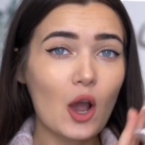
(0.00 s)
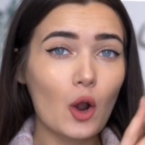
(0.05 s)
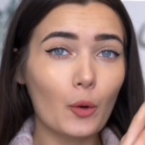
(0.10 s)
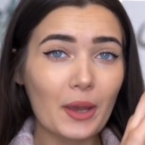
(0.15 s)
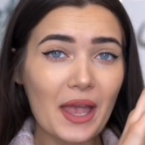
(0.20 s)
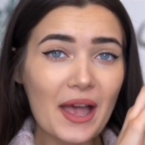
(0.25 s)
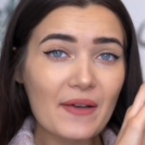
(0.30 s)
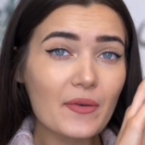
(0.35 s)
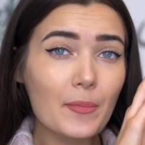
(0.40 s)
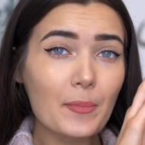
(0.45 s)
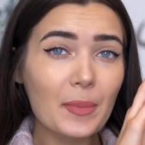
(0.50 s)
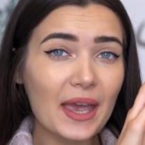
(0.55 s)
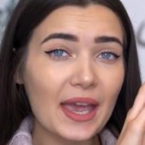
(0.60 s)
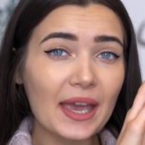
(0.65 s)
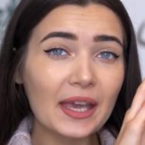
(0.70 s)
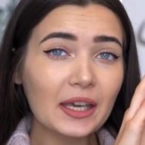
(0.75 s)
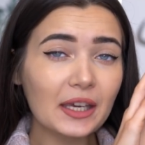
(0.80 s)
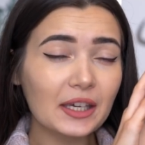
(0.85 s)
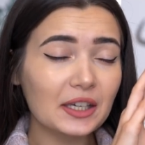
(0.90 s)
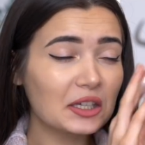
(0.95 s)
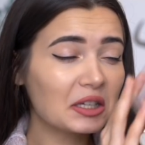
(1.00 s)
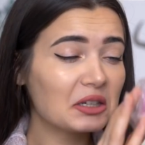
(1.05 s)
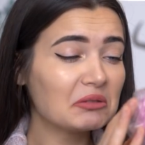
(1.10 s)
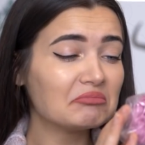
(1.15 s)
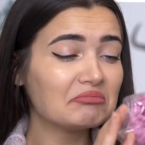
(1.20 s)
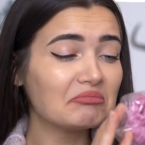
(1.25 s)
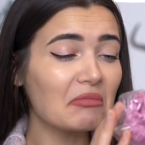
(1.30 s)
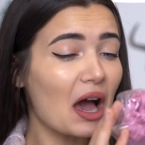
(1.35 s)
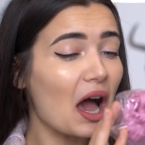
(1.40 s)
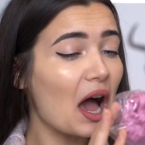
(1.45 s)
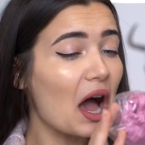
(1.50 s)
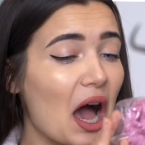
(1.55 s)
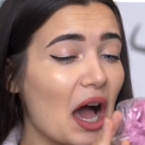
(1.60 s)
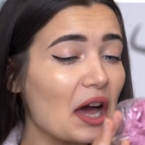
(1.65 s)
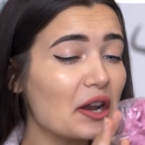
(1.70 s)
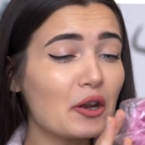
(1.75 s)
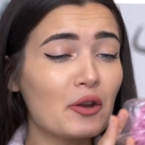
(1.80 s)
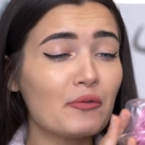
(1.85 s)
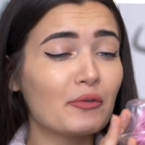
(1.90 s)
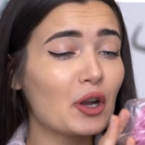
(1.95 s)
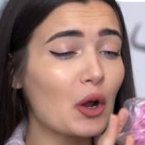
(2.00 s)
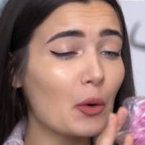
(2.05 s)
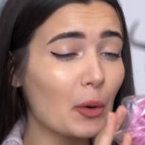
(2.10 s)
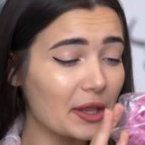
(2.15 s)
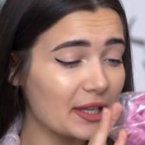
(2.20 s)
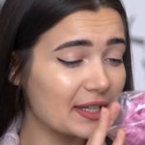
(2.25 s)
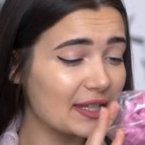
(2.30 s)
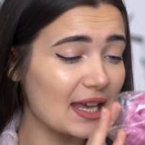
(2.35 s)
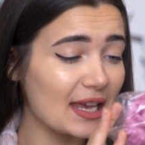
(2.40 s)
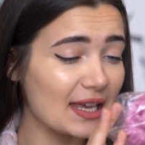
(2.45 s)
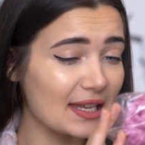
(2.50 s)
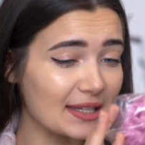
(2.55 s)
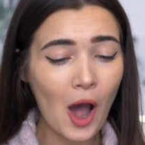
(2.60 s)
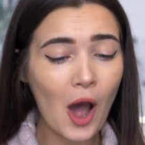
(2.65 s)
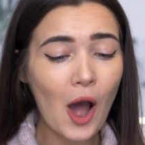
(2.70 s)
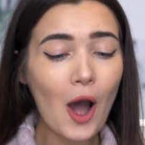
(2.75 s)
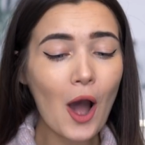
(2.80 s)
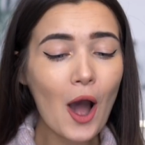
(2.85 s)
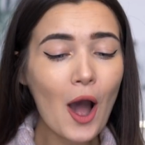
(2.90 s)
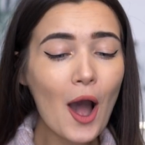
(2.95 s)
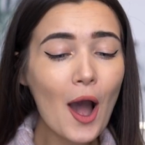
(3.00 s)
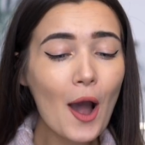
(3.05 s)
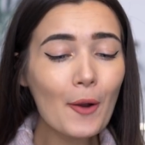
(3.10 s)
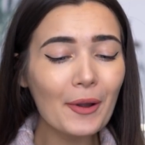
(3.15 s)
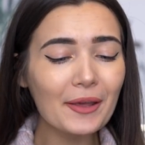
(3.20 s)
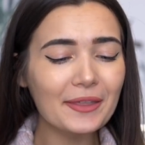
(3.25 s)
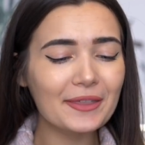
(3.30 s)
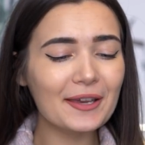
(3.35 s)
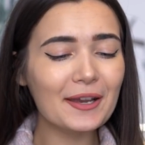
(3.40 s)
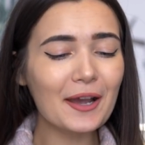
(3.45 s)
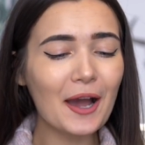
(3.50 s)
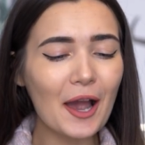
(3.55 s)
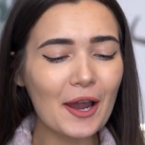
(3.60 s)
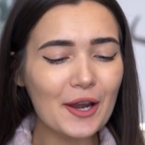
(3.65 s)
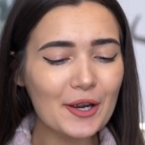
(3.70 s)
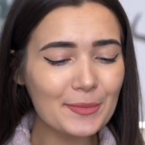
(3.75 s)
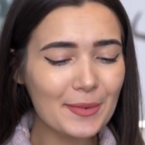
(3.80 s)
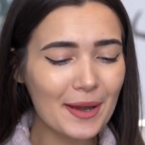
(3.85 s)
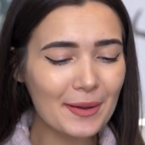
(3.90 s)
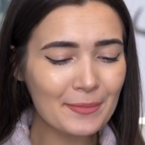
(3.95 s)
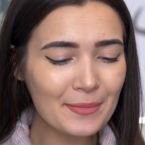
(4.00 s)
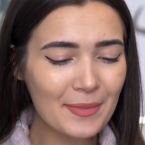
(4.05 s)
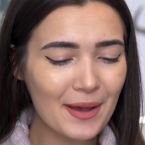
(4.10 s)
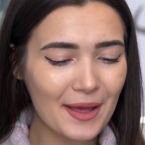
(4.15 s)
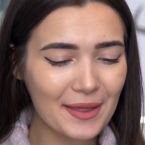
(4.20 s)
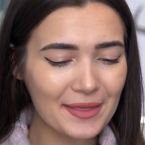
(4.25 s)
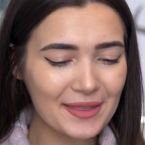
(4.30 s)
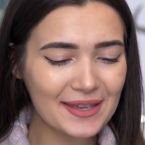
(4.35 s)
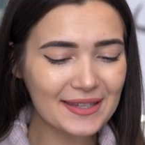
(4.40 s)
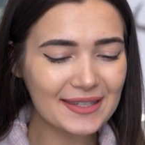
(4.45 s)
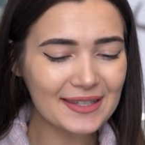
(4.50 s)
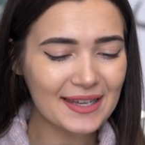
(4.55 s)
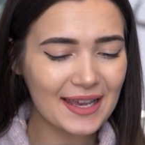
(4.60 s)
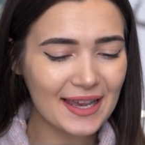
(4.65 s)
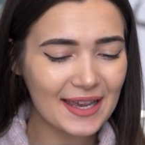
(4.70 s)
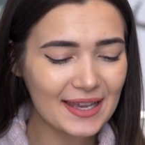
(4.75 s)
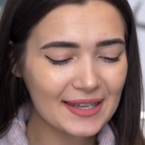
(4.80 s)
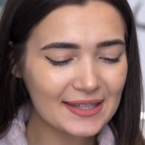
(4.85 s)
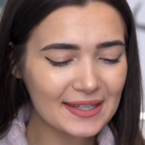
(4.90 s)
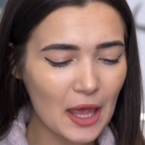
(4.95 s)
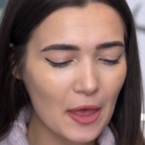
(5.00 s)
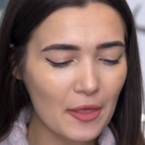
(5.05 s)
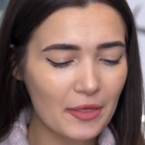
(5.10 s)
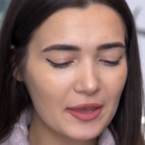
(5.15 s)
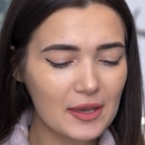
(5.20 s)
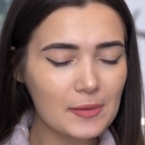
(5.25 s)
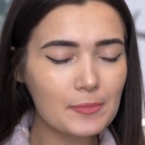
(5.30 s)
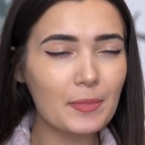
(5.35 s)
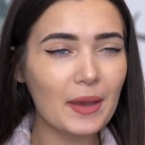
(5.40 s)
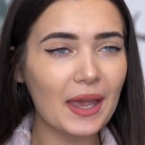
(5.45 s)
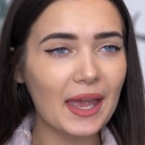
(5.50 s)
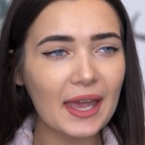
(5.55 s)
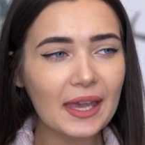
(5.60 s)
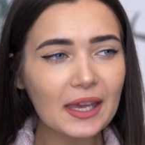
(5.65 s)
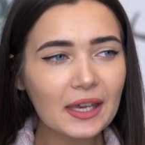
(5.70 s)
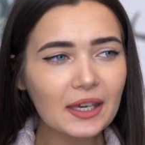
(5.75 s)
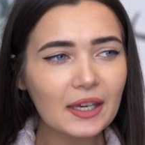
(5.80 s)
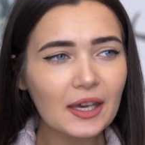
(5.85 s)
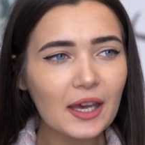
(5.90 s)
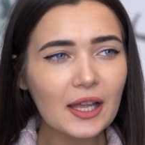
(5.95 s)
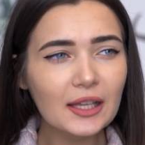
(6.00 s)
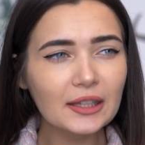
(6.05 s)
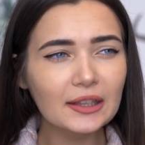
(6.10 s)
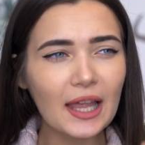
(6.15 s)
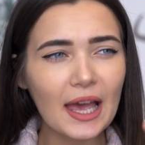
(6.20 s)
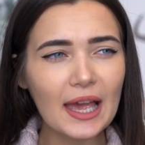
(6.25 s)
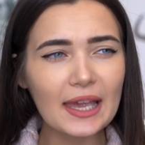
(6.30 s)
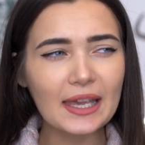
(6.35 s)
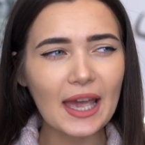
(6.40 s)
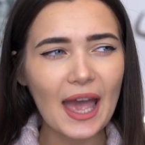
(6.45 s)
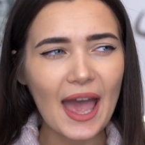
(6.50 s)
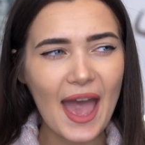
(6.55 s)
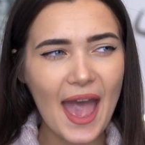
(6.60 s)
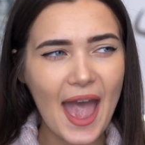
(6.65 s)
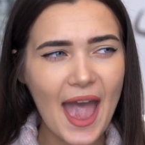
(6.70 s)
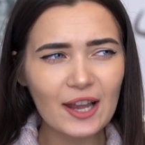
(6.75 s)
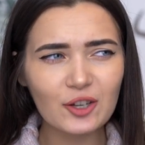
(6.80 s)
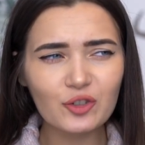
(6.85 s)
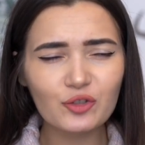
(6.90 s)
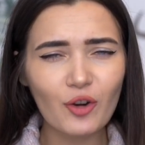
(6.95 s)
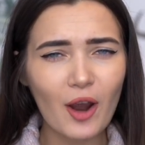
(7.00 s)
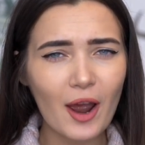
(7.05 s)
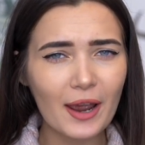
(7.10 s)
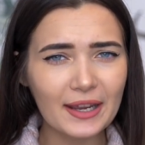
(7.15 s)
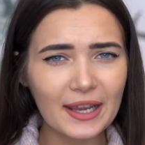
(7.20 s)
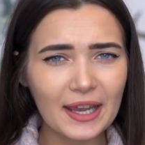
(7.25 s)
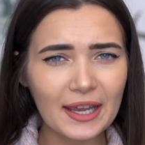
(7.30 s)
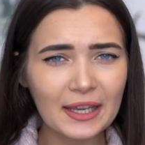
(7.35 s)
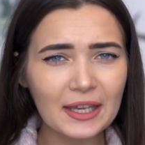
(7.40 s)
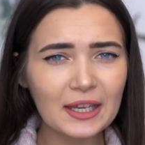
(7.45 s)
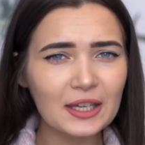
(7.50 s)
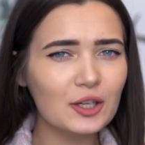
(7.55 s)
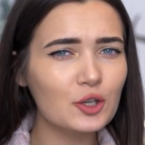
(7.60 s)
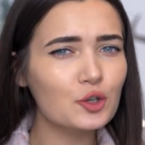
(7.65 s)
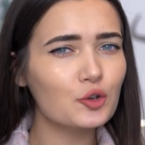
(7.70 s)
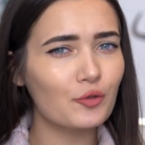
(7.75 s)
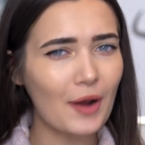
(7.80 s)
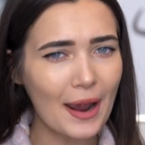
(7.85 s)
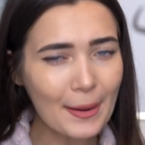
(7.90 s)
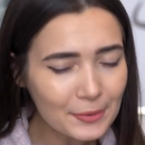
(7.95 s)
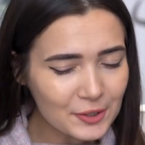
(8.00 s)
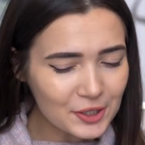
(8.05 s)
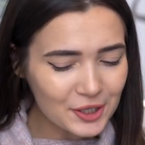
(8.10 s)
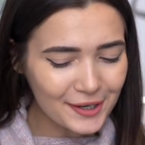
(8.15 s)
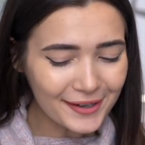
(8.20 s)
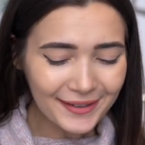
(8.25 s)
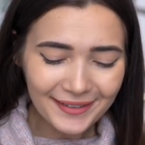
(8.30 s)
We have a pink, I don't even know what this is. Oh, I think I remember. This is the pink, like, hair drying contraption.